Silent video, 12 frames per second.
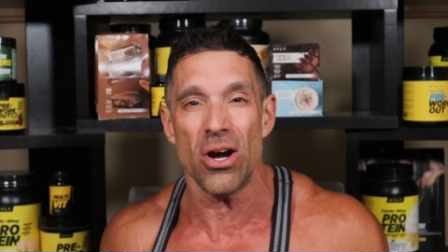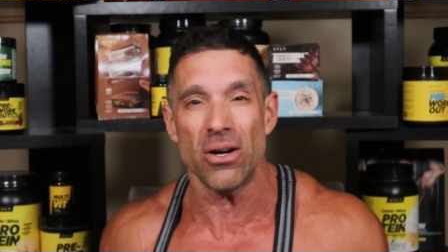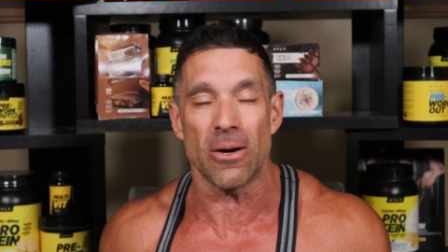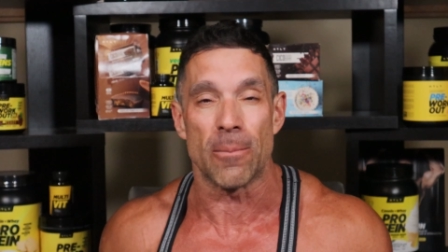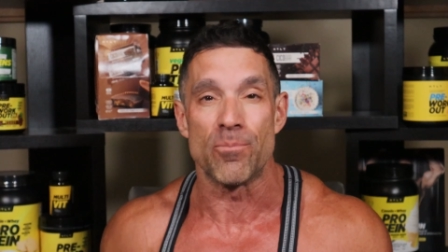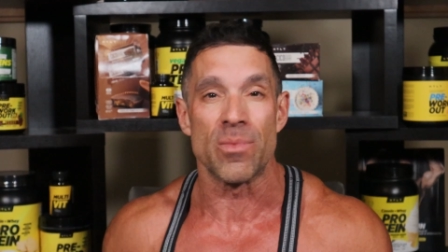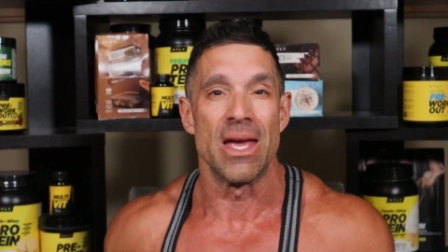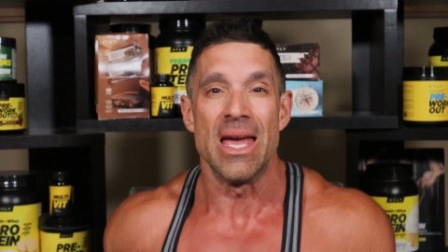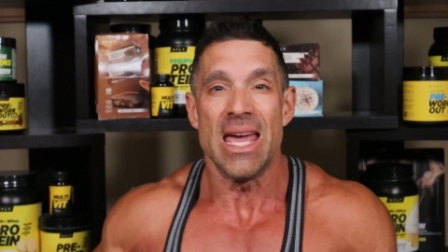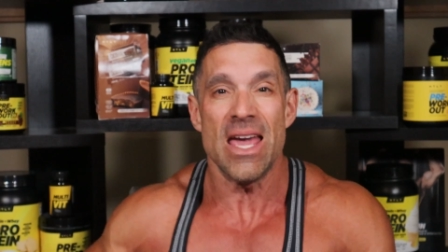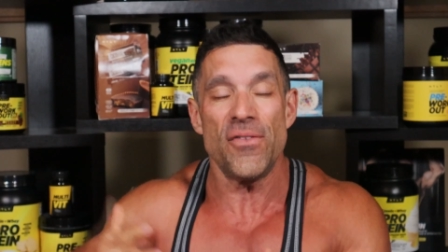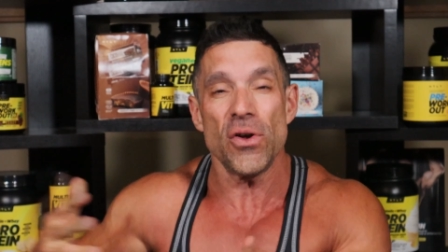harder.
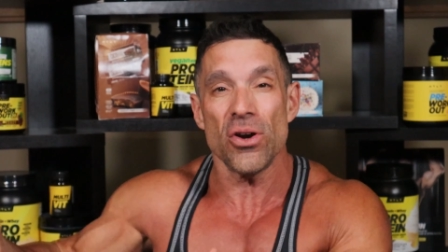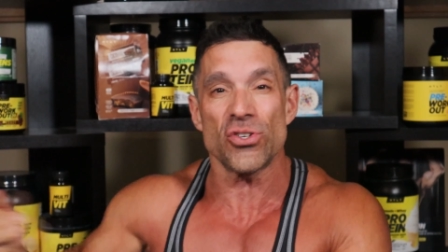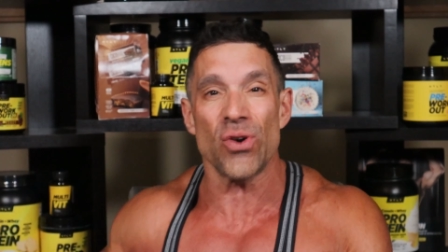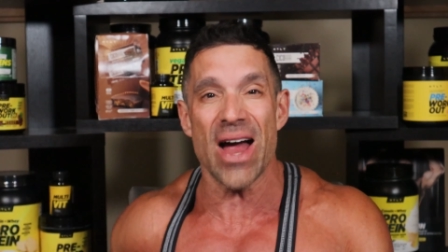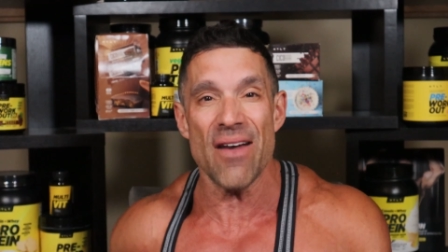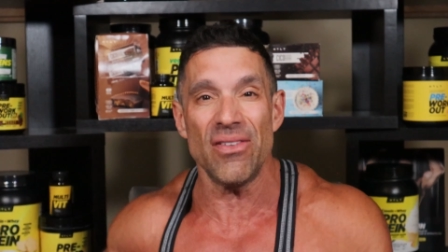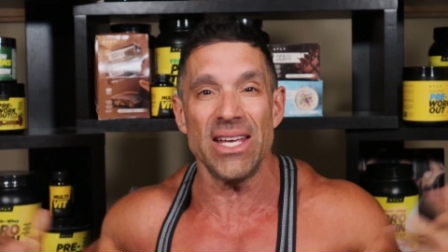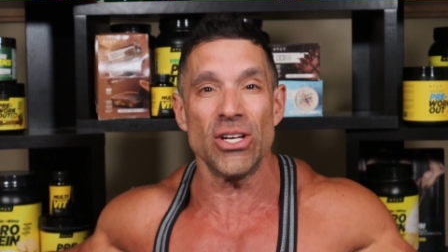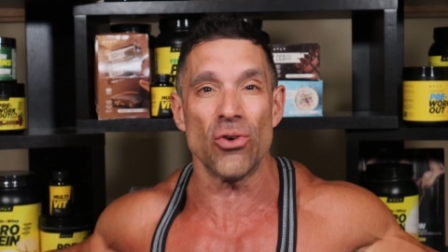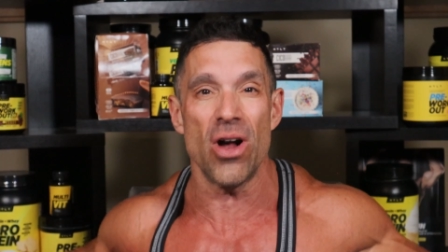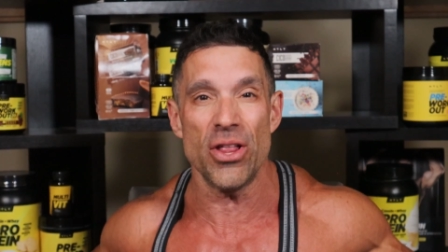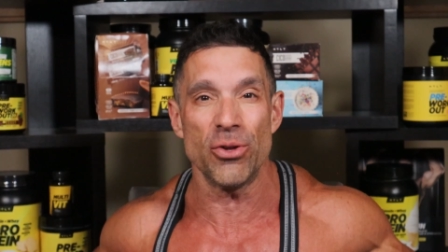If you're traveling,
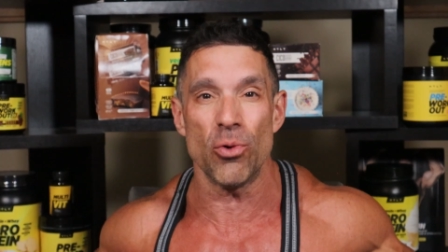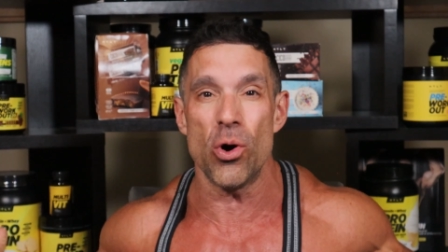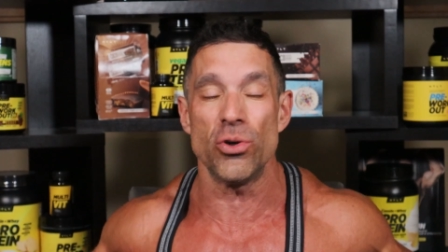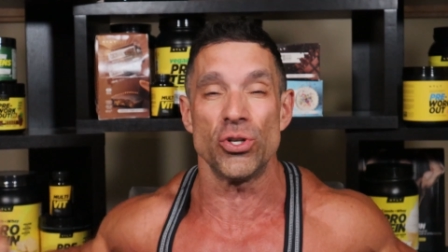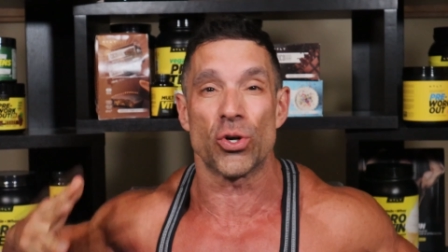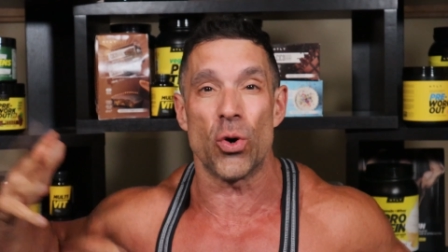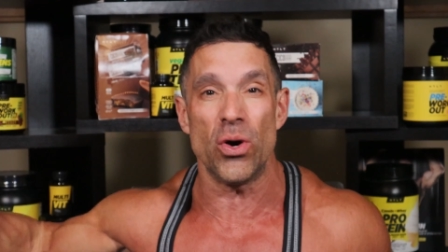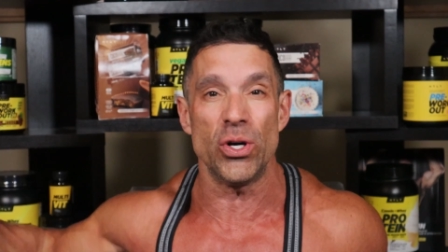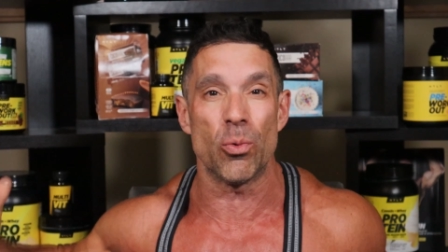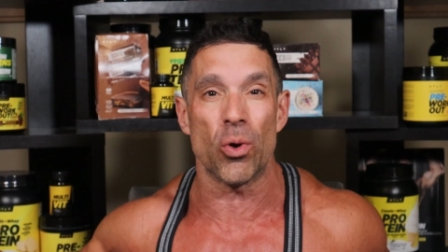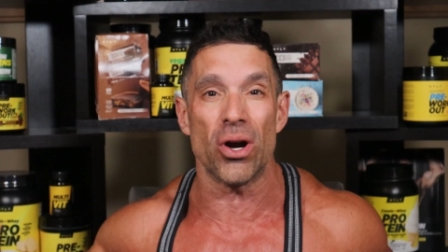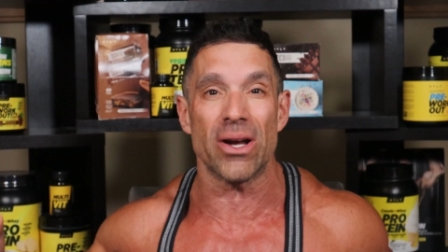you're on the road, you're going
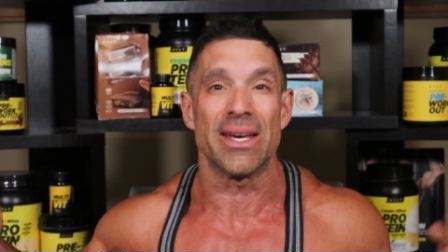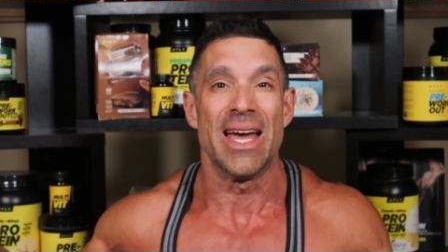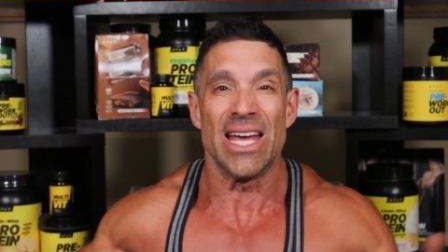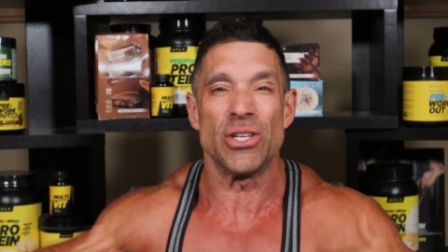to work,